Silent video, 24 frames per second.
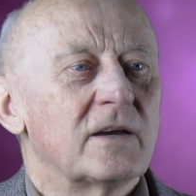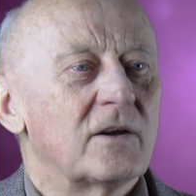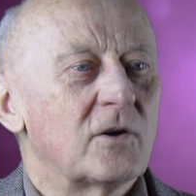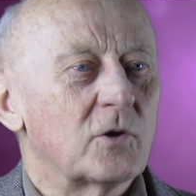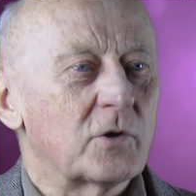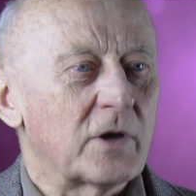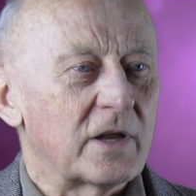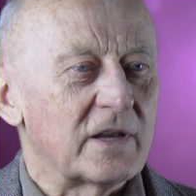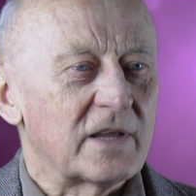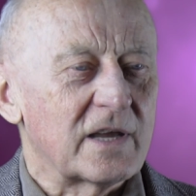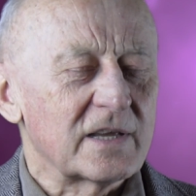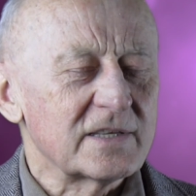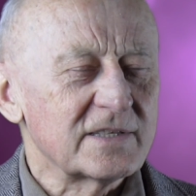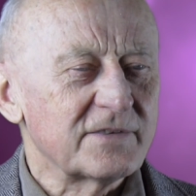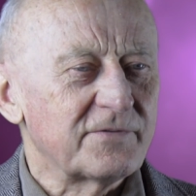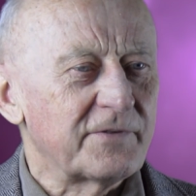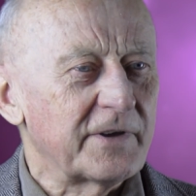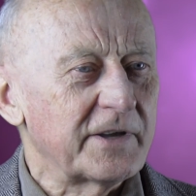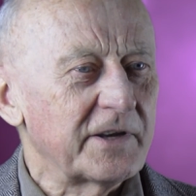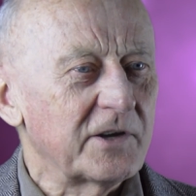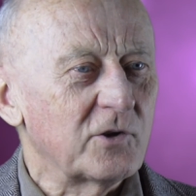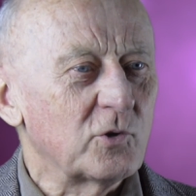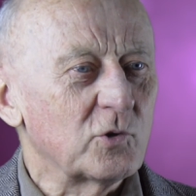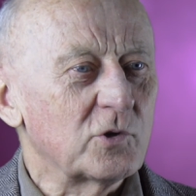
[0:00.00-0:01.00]
Okay, that's a
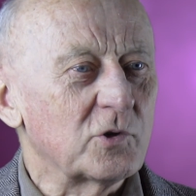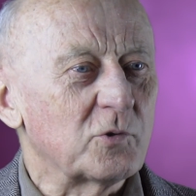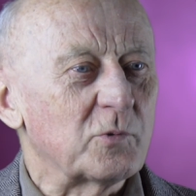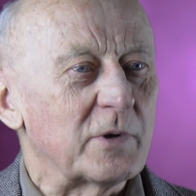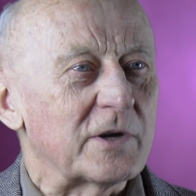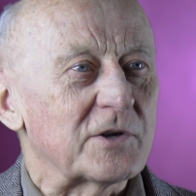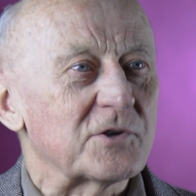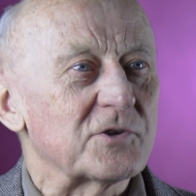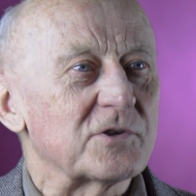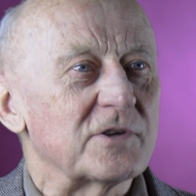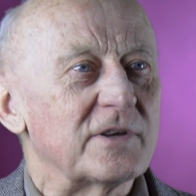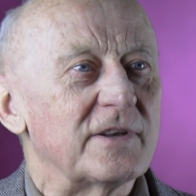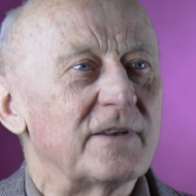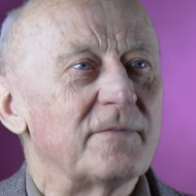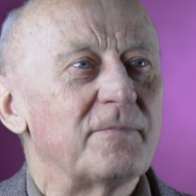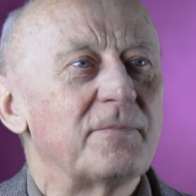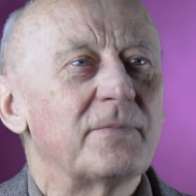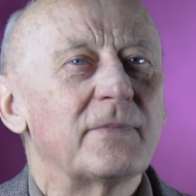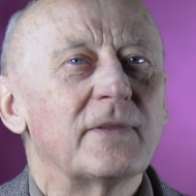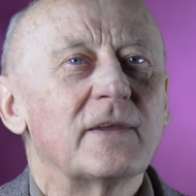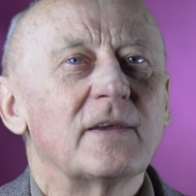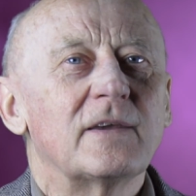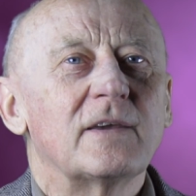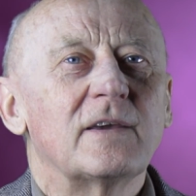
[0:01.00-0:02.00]
very good question,
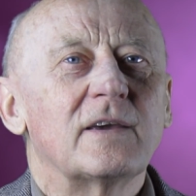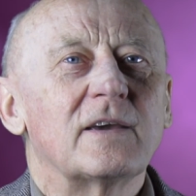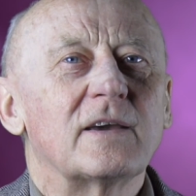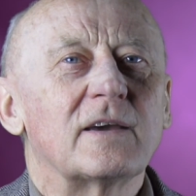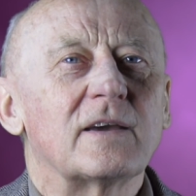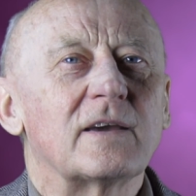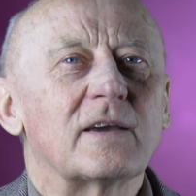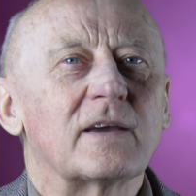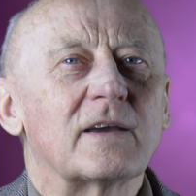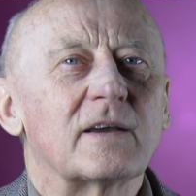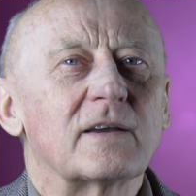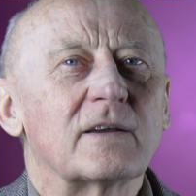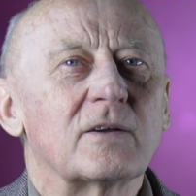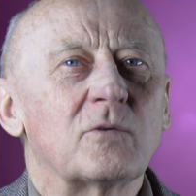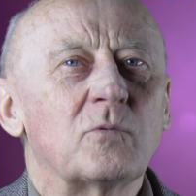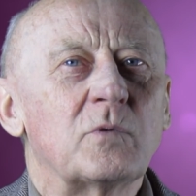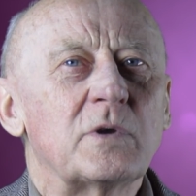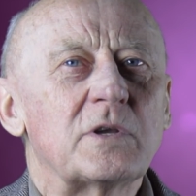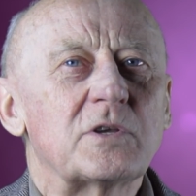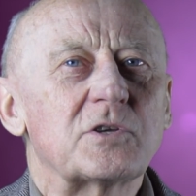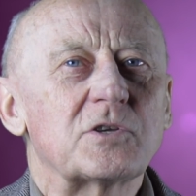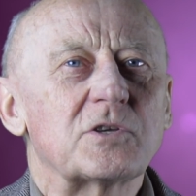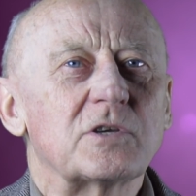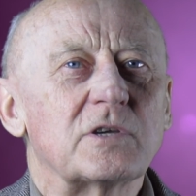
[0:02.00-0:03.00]

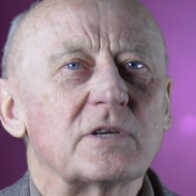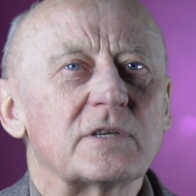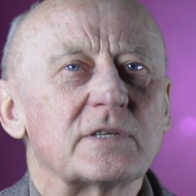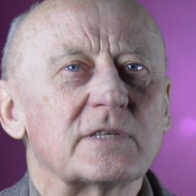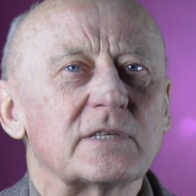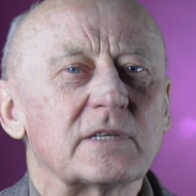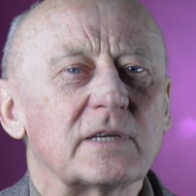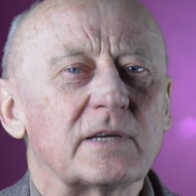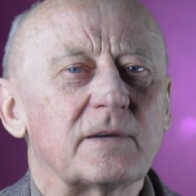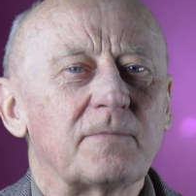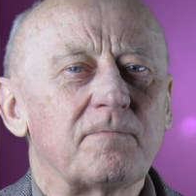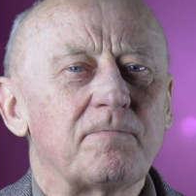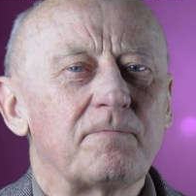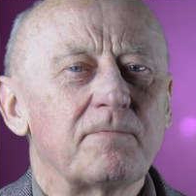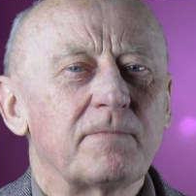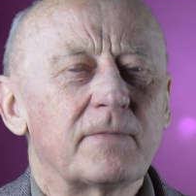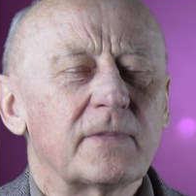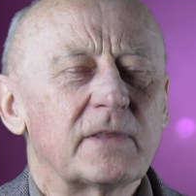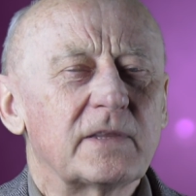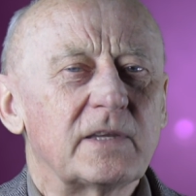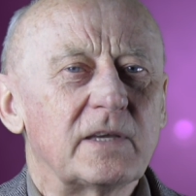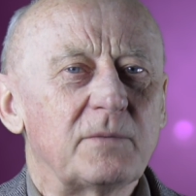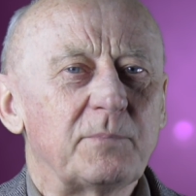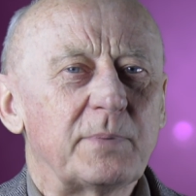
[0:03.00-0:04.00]
which is
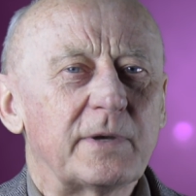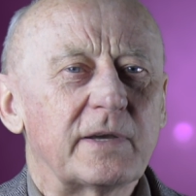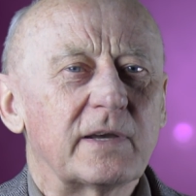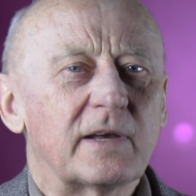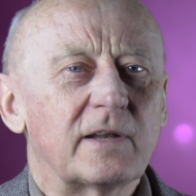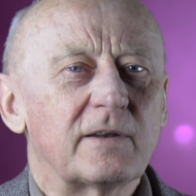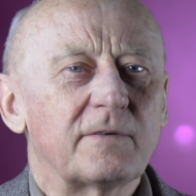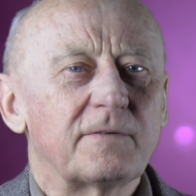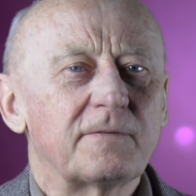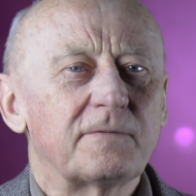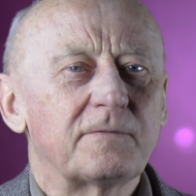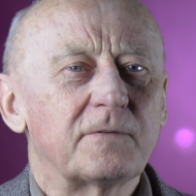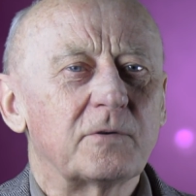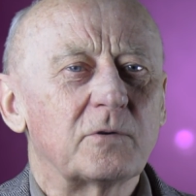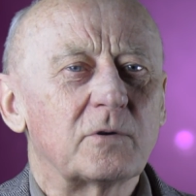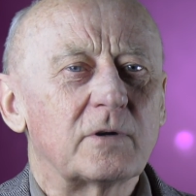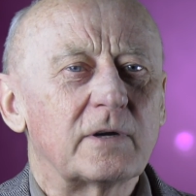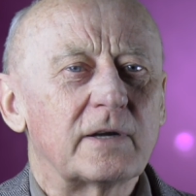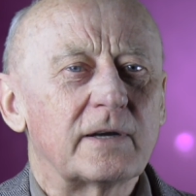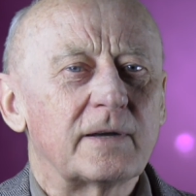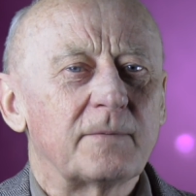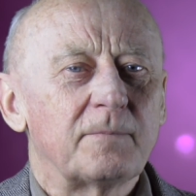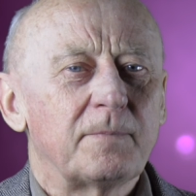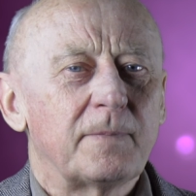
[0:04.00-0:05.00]
typical
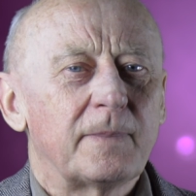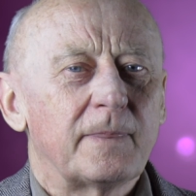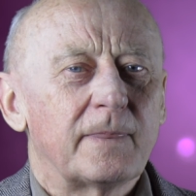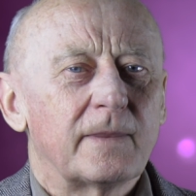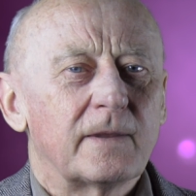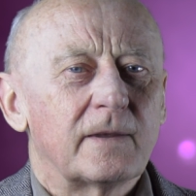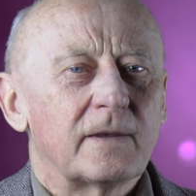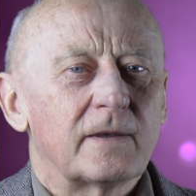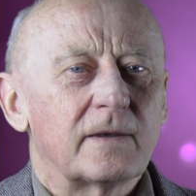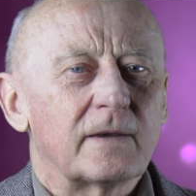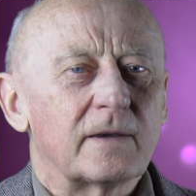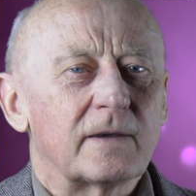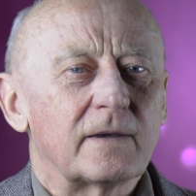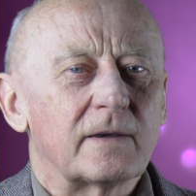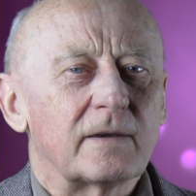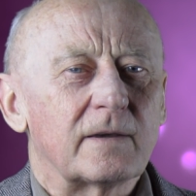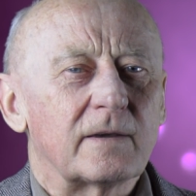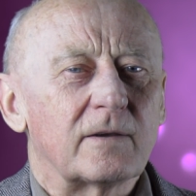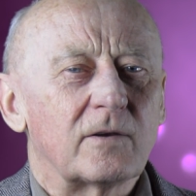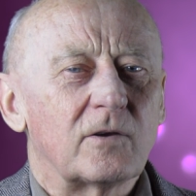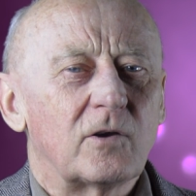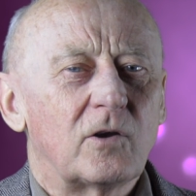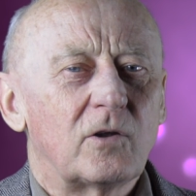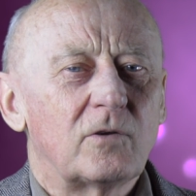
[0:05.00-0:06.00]
for
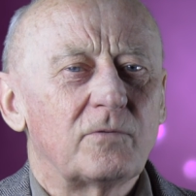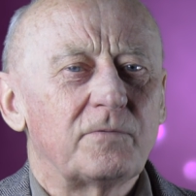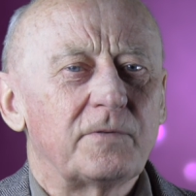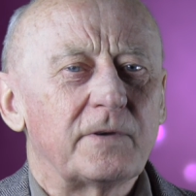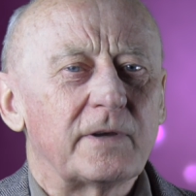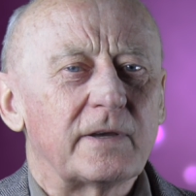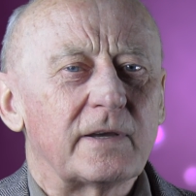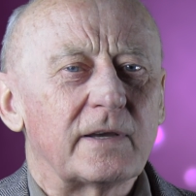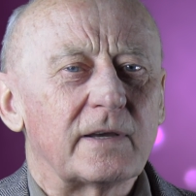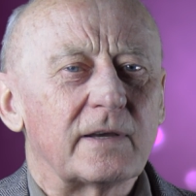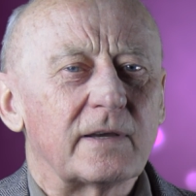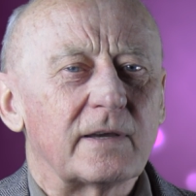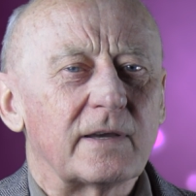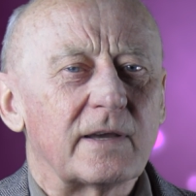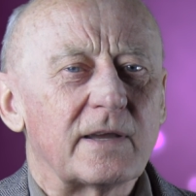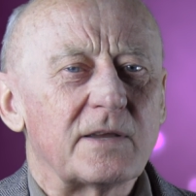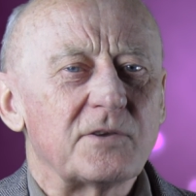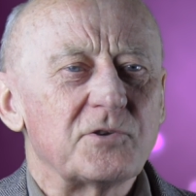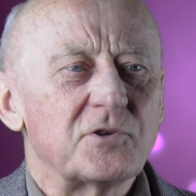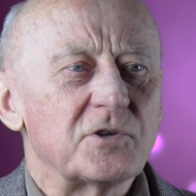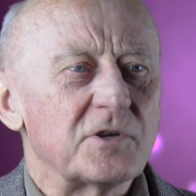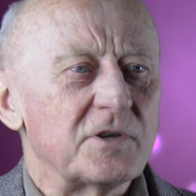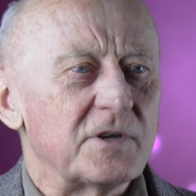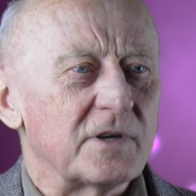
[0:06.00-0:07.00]
all the
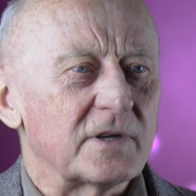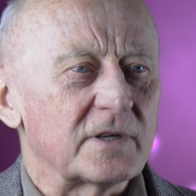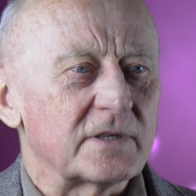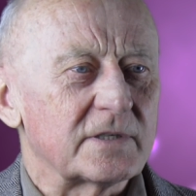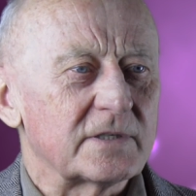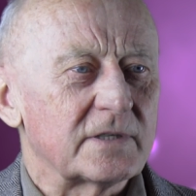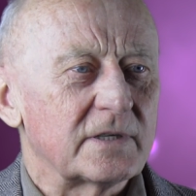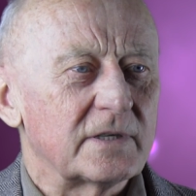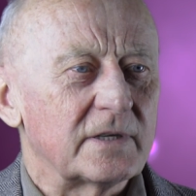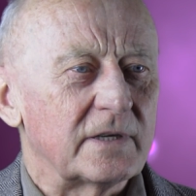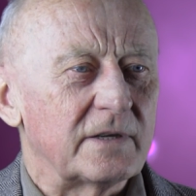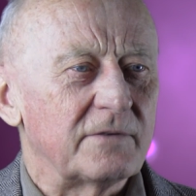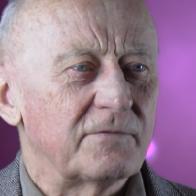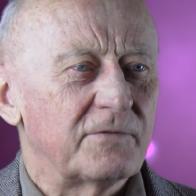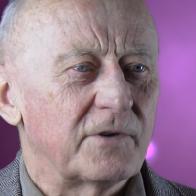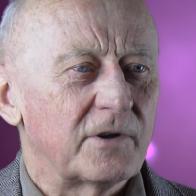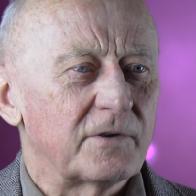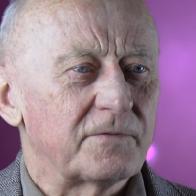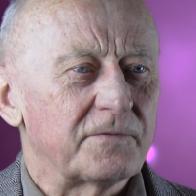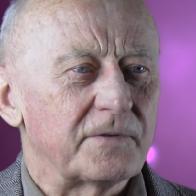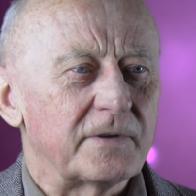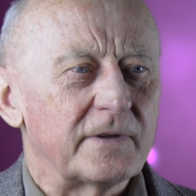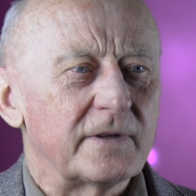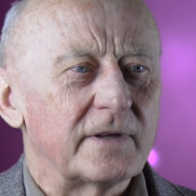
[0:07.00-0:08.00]
engineers
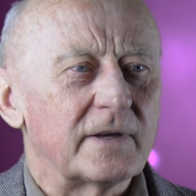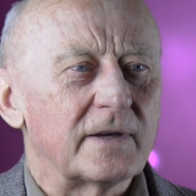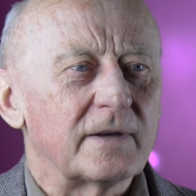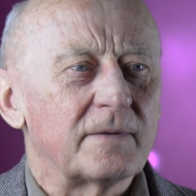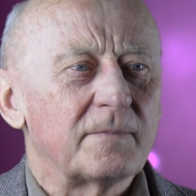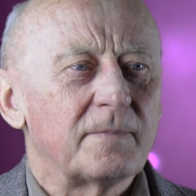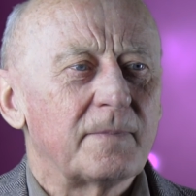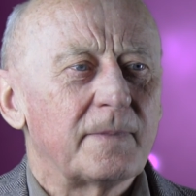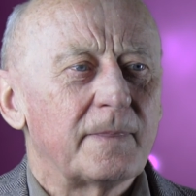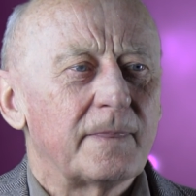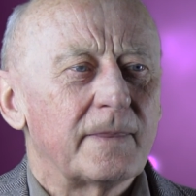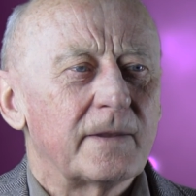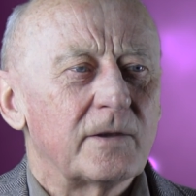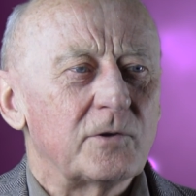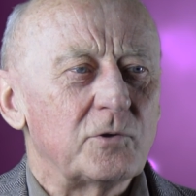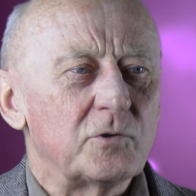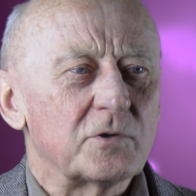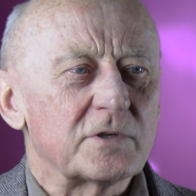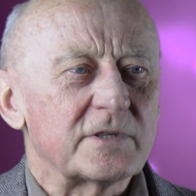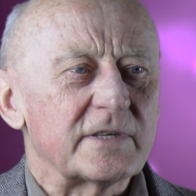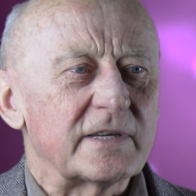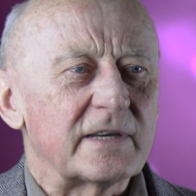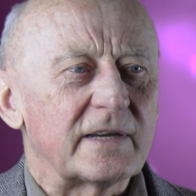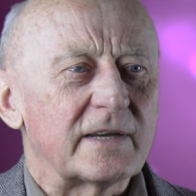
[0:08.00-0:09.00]
involved in
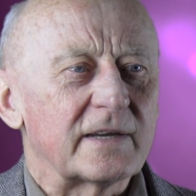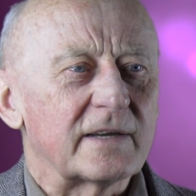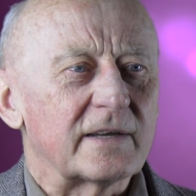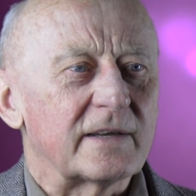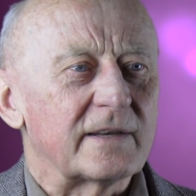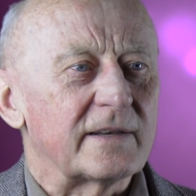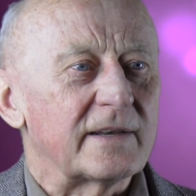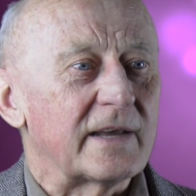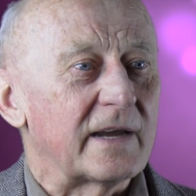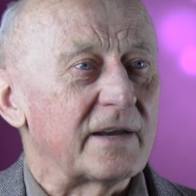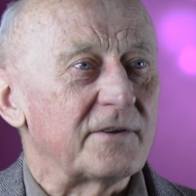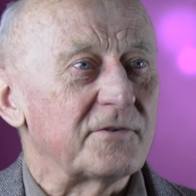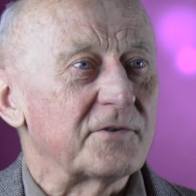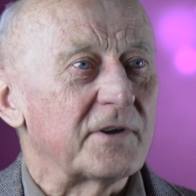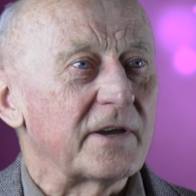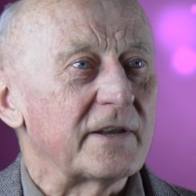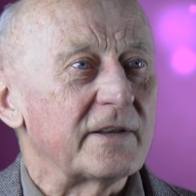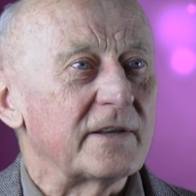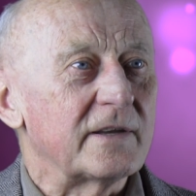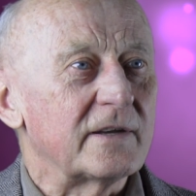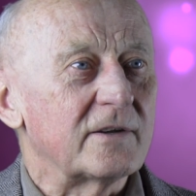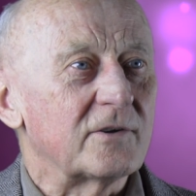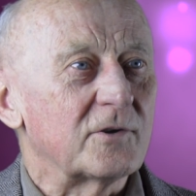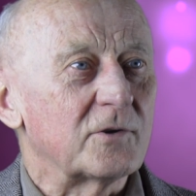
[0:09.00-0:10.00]
using
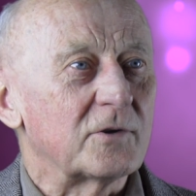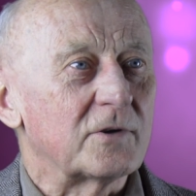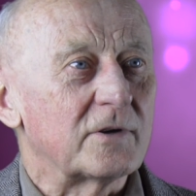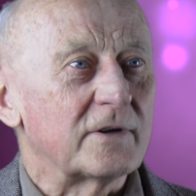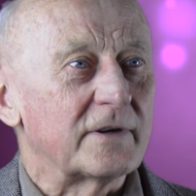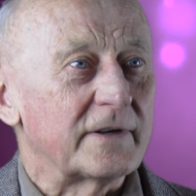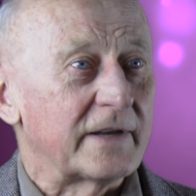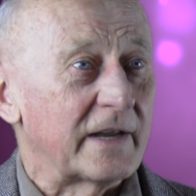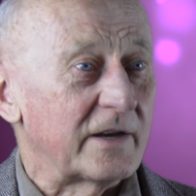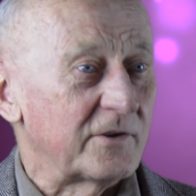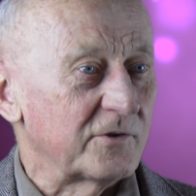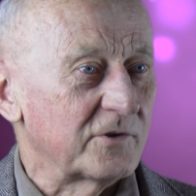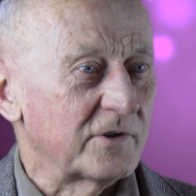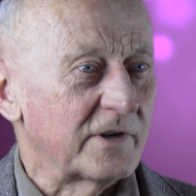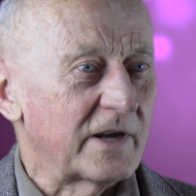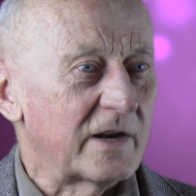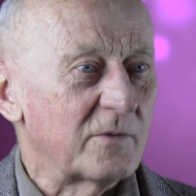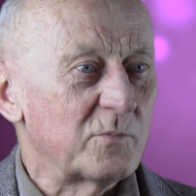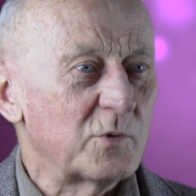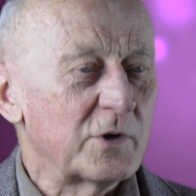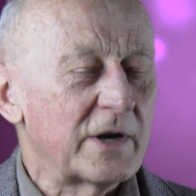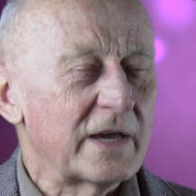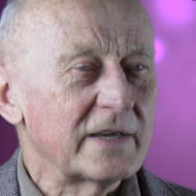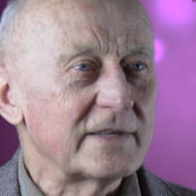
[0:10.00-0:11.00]
nitriding or
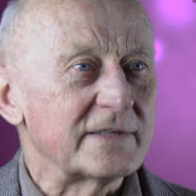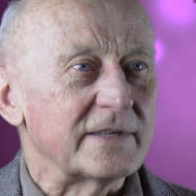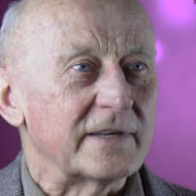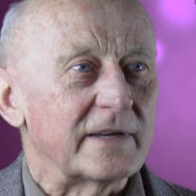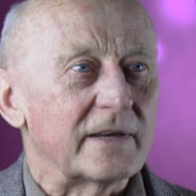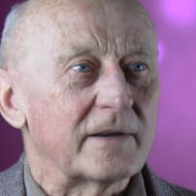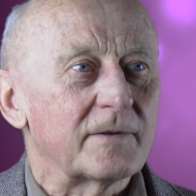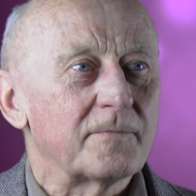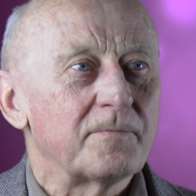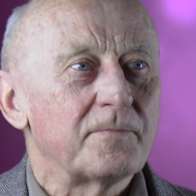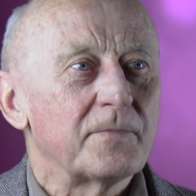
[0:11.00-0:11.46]
nitrocarburizing.